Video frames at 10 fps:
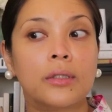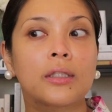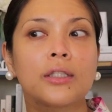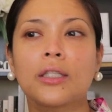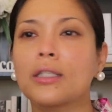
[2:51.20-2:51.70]

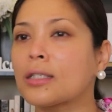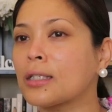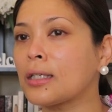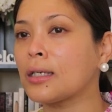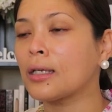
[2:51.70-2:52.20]
and then just
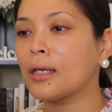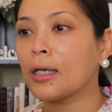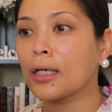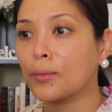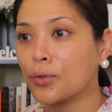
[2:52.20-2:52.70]
see
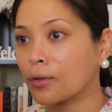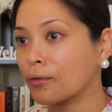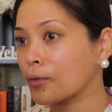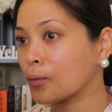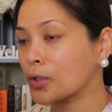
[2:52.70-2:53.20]
and
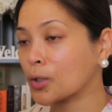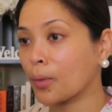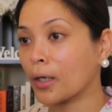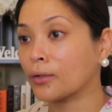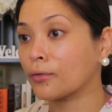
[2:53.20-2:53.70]
observe
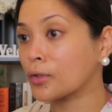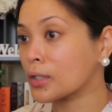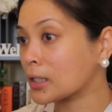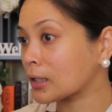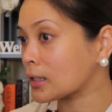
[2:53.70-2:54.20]
which part of your
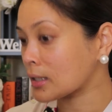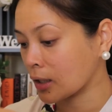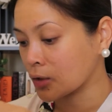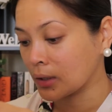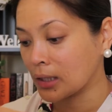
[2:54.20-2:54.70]
skin is
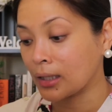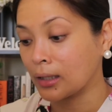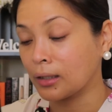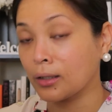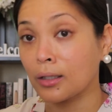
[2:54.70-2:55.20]
actually
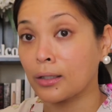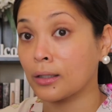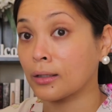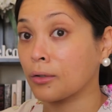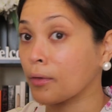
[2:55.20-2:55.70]
slightly
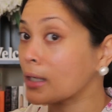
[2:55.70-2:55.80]
darker than the